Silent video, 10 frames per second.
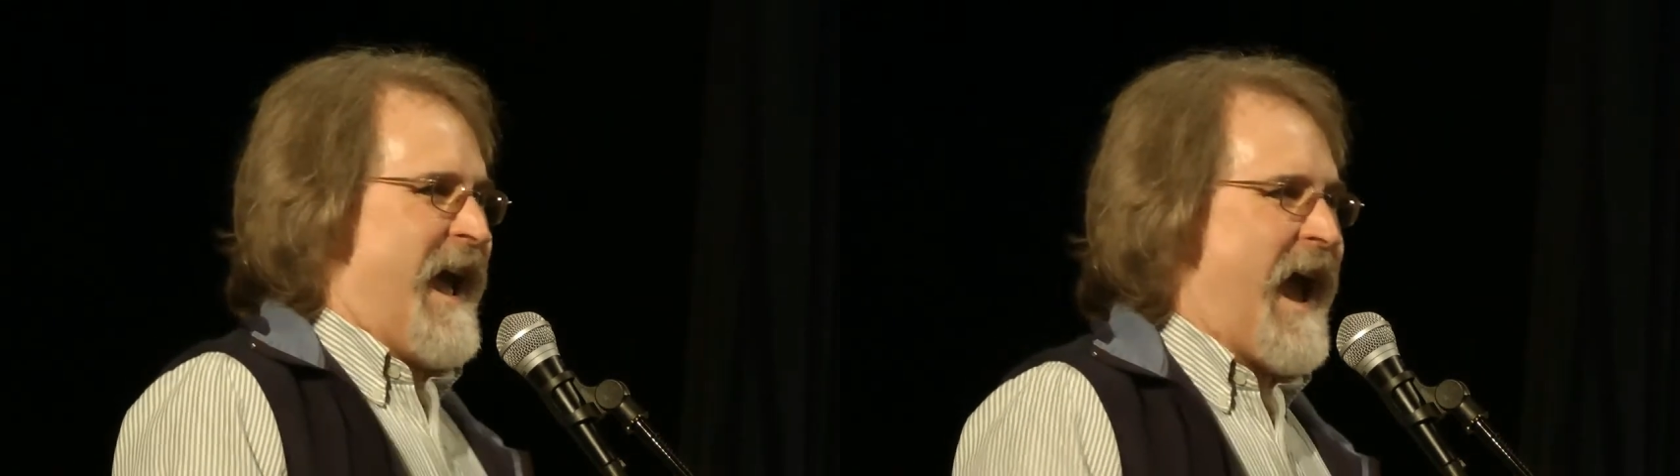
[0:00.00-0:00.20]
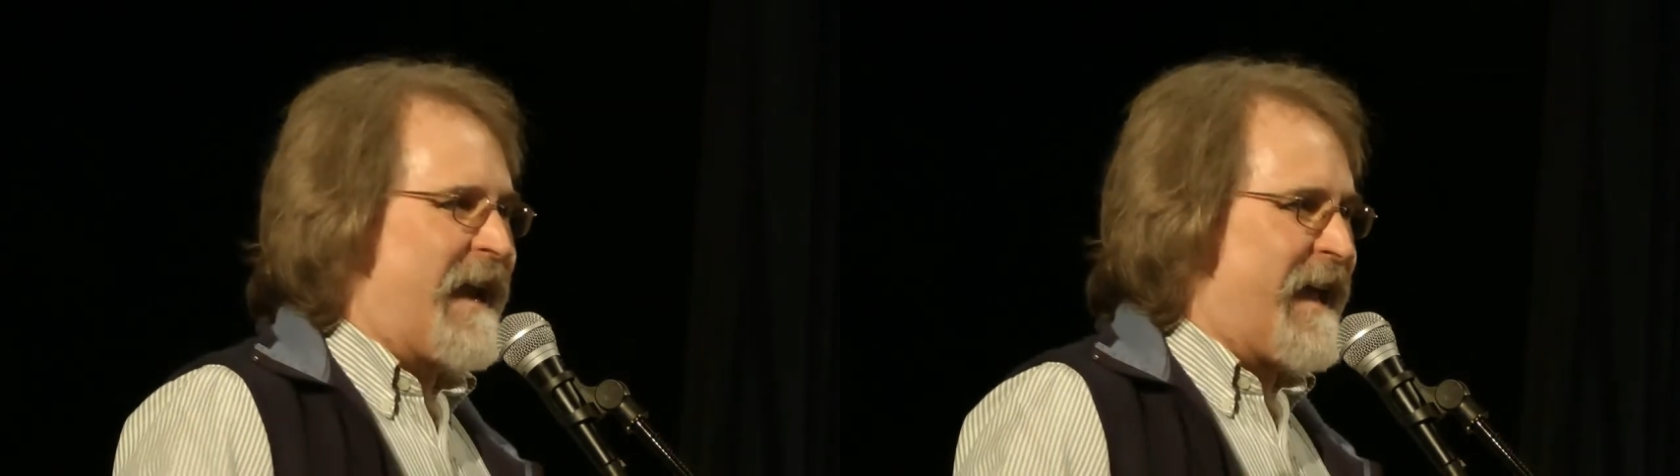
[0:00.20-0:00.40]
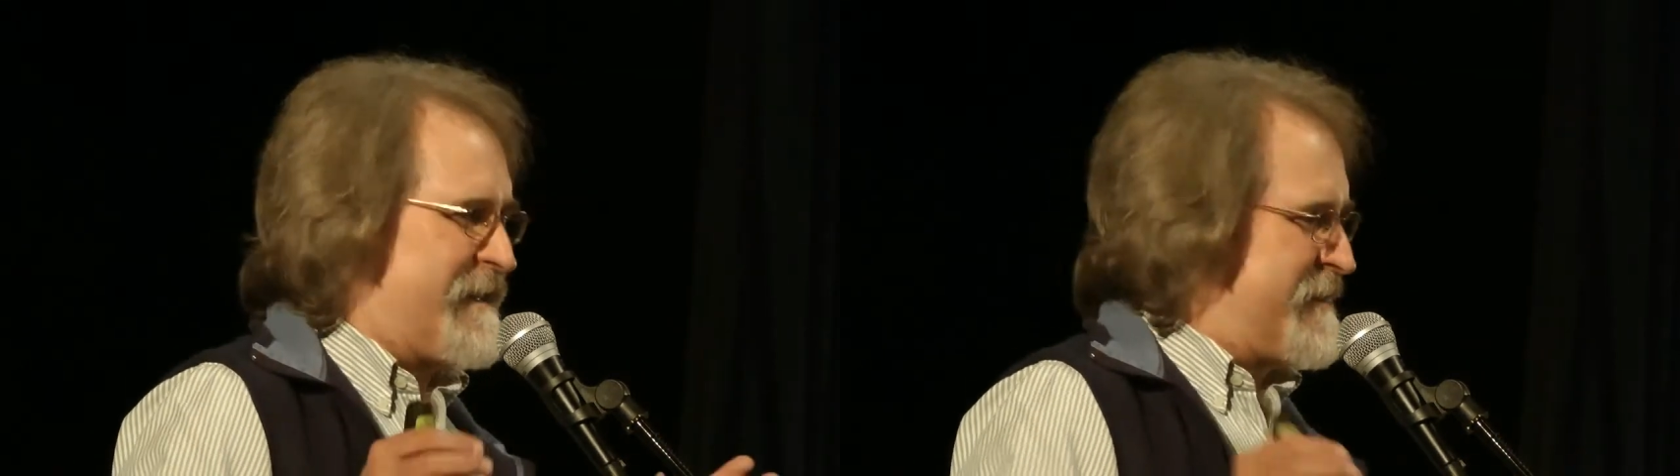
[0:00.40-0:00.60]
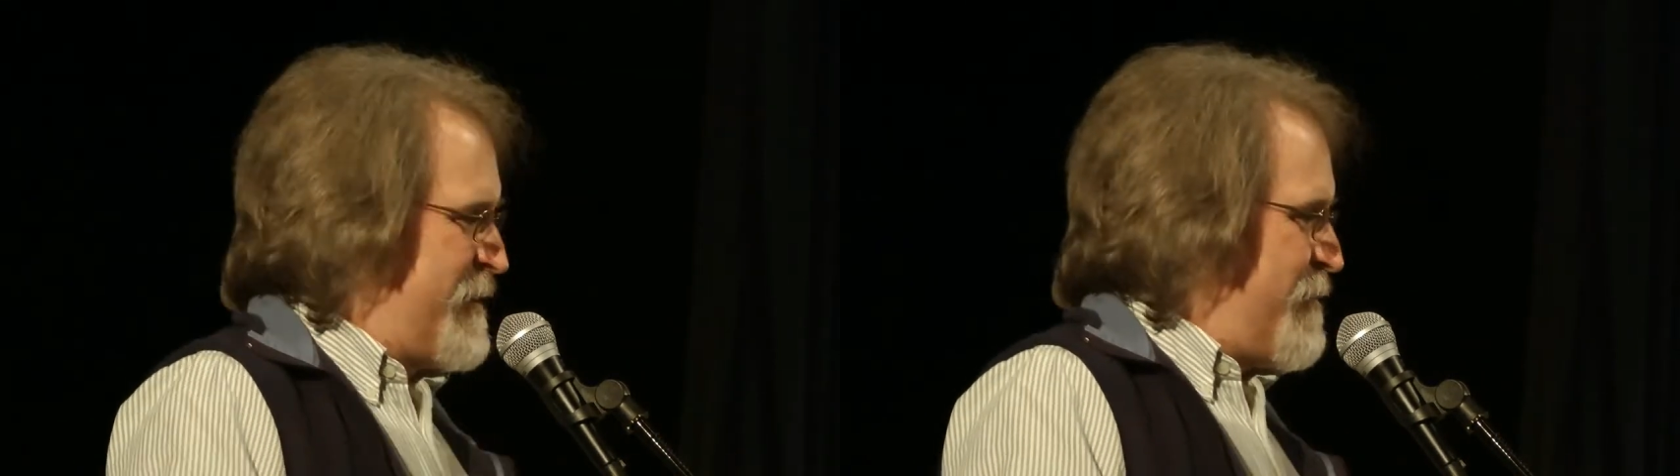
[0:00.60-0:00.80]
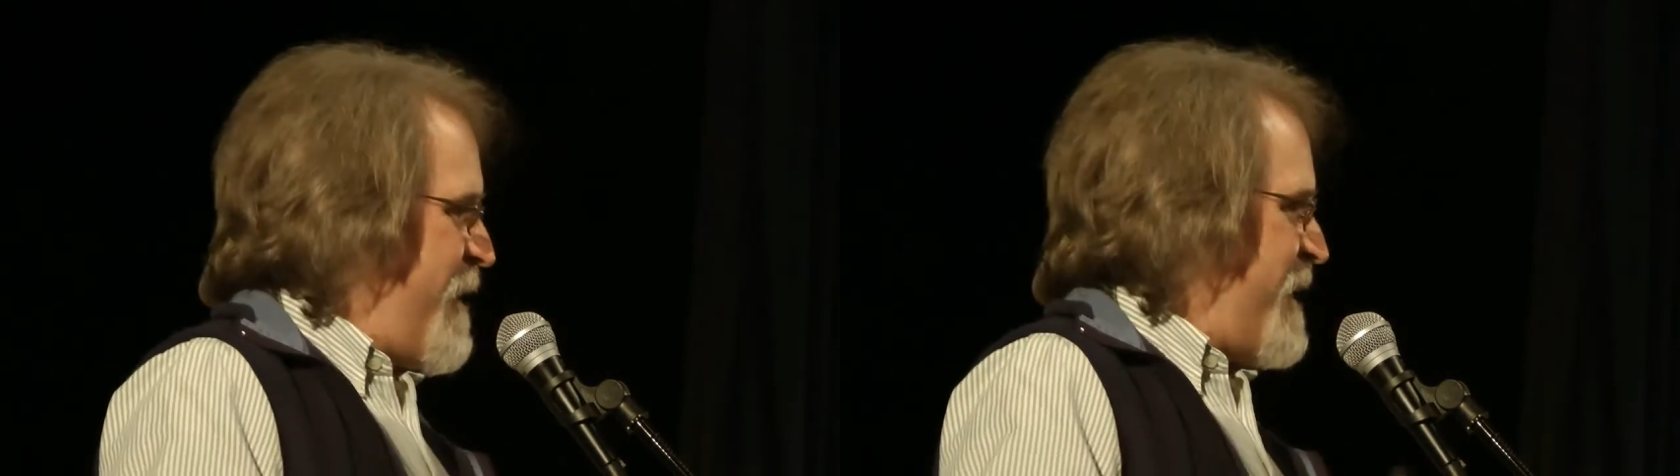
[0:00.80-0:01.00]
and I
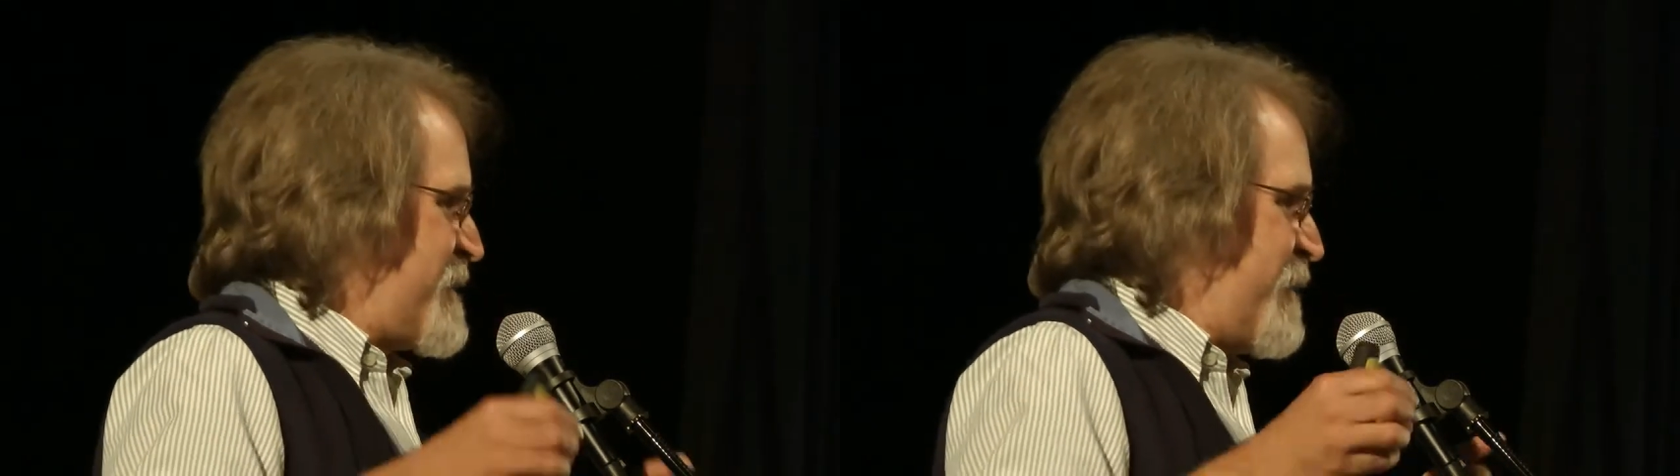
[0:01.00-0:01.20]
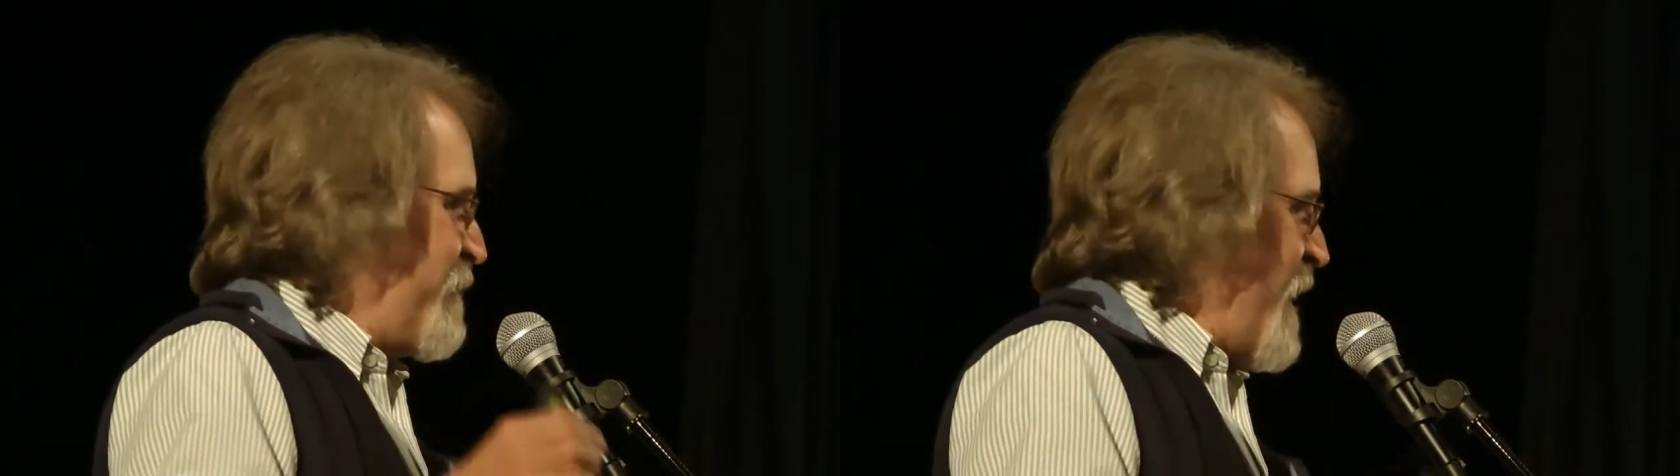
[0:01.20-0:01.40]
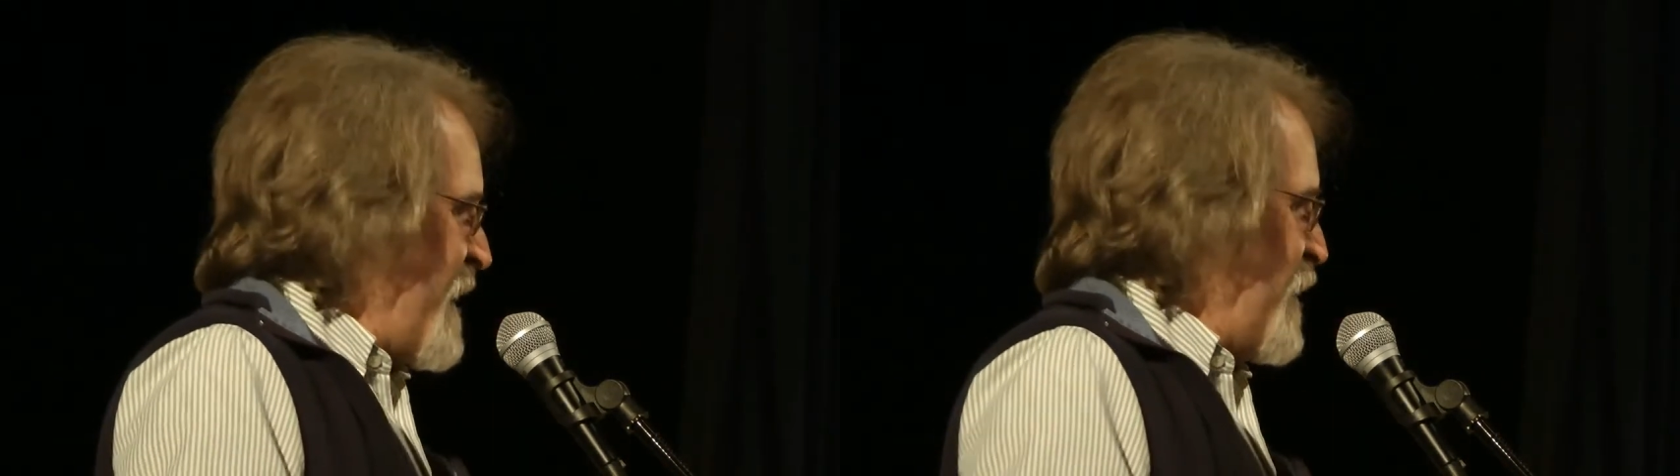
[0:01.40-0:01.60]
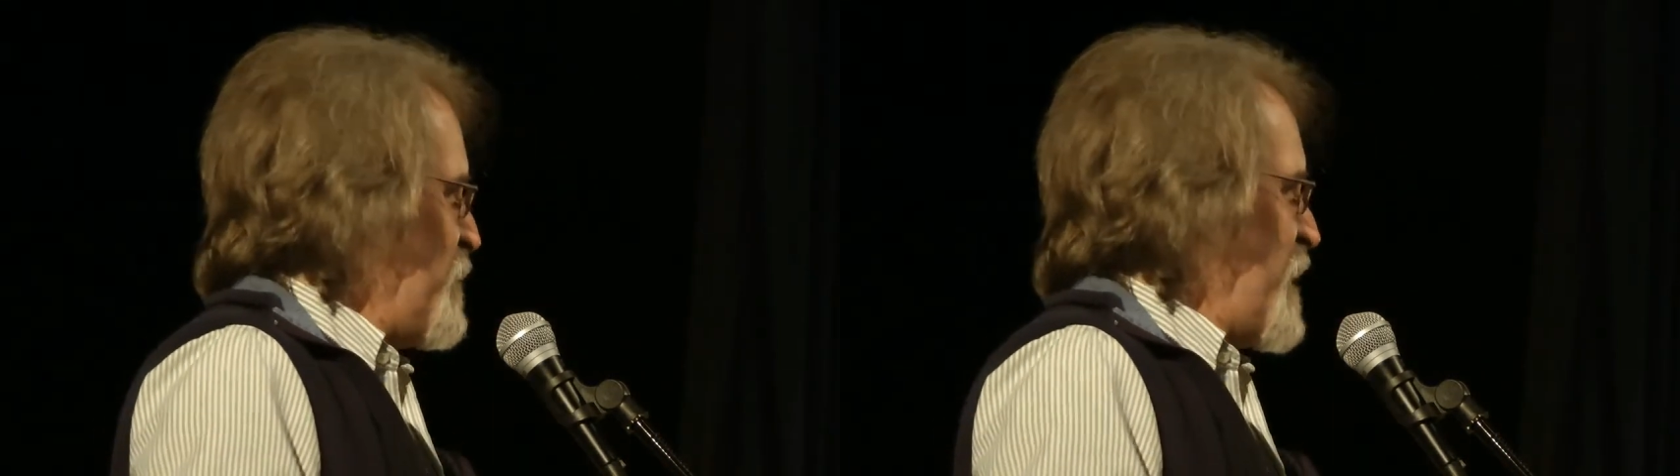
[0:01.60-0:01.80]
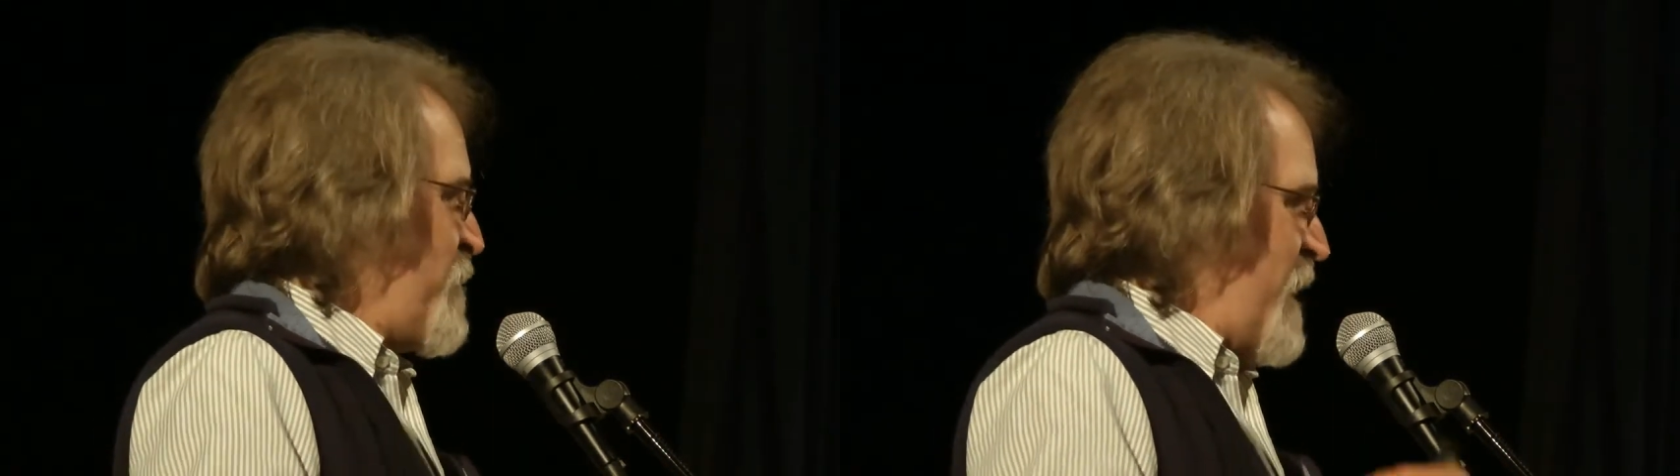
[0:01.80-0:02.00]
Xeroxed and
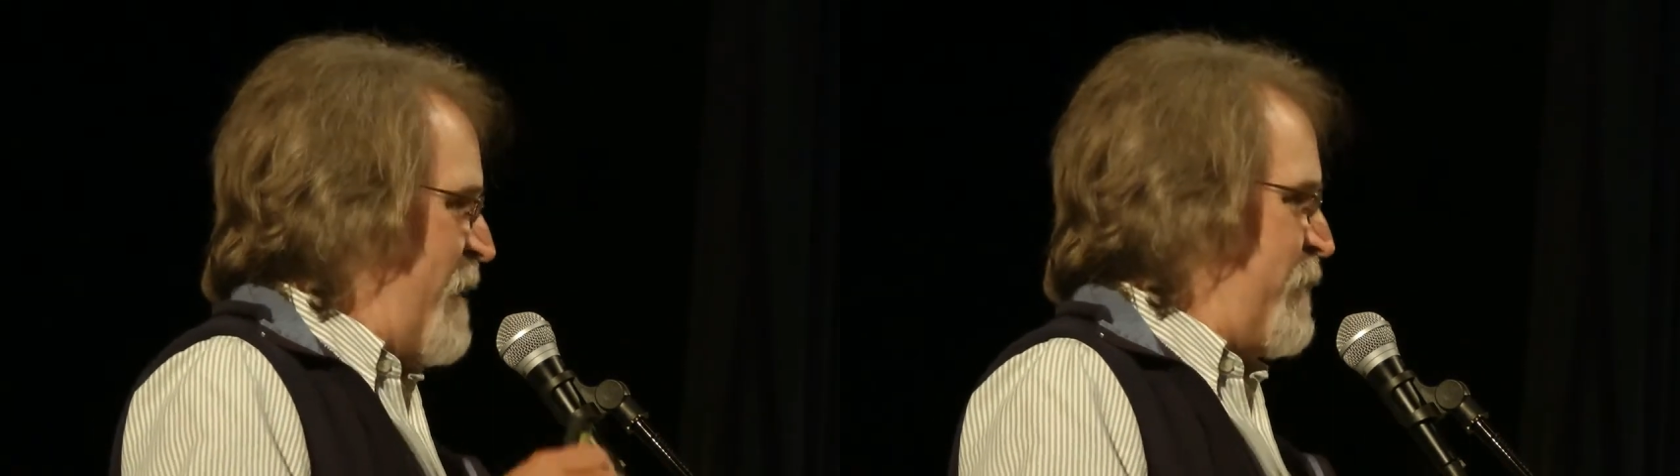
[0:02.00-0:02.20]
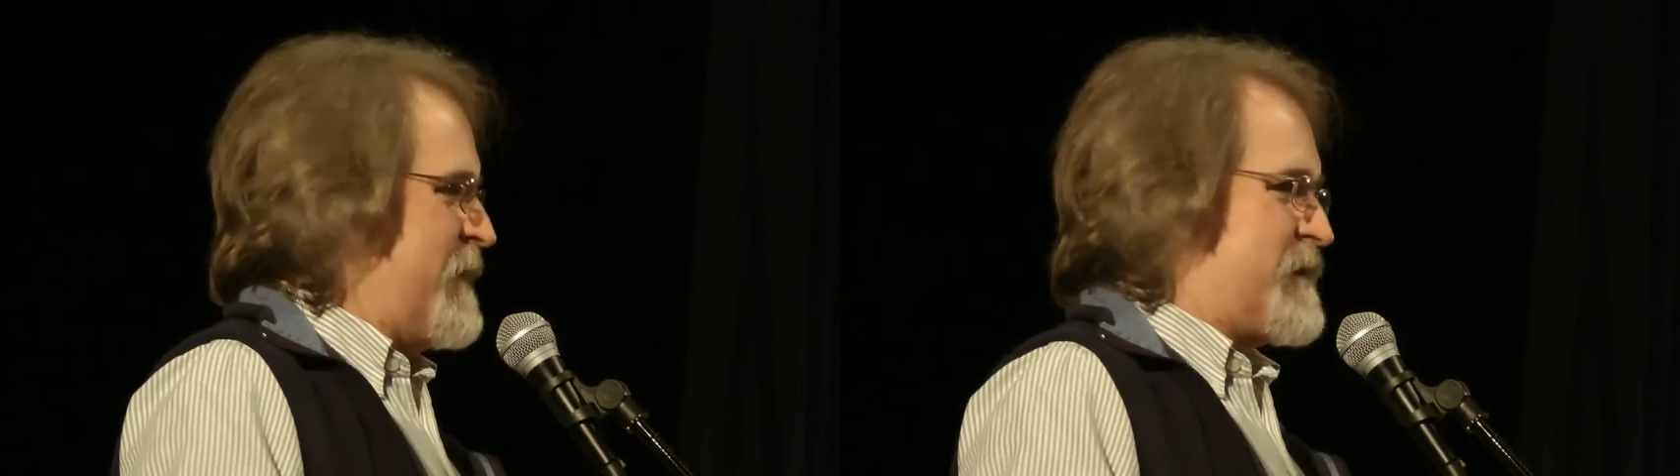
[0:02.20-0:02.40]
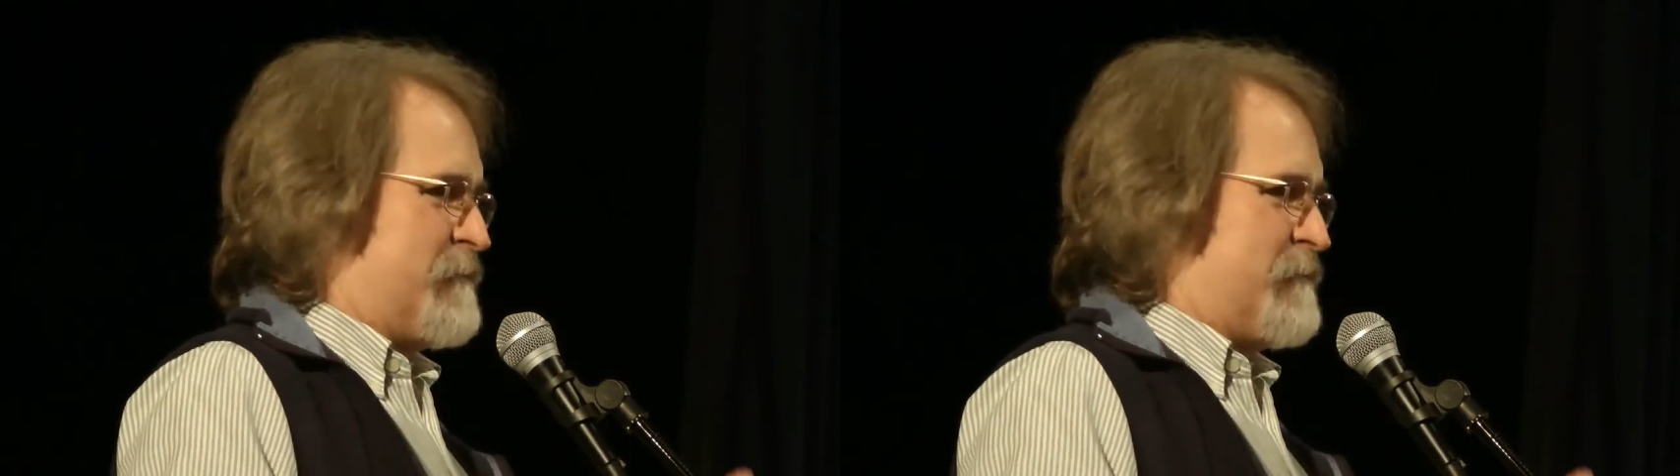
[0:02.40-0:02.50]
vacuumed up yes,